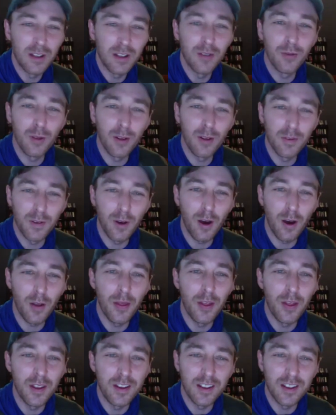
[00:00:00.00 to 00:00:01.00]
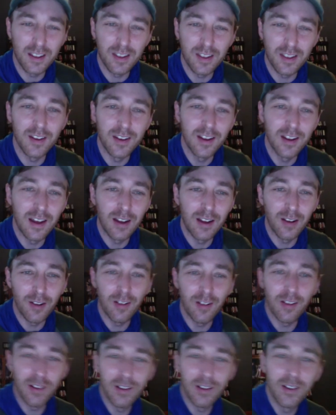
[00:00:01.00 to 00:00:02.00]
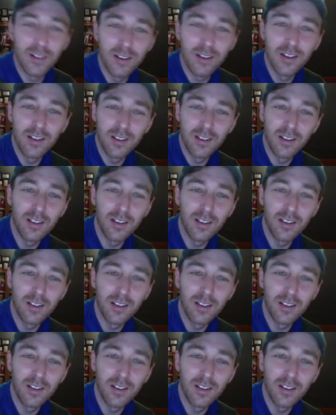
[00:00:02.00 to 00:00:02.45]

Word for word: really feel authentic then at all. Yeah, it really